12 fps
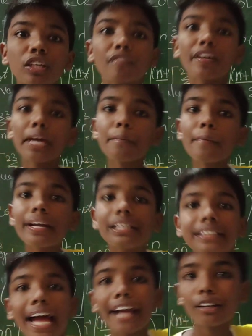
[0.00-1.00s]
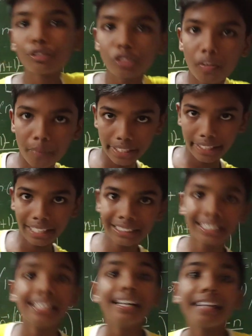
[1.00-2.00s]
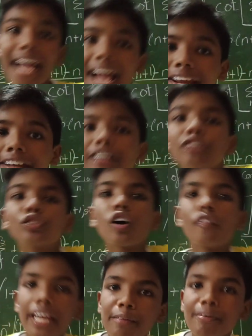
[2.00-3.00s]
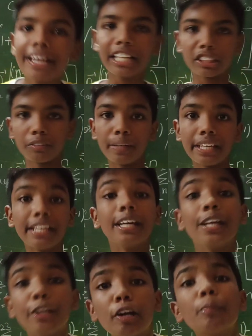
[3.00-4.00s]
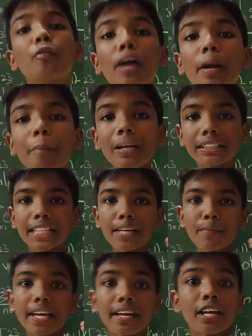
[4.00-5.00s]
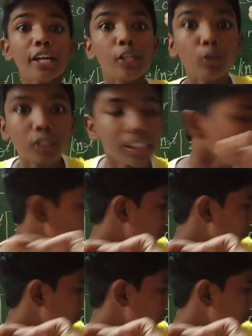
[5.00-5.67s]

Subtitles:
of a minus tan inverse of b is tan inverse of a minus b divided by 1 plus ab. Using that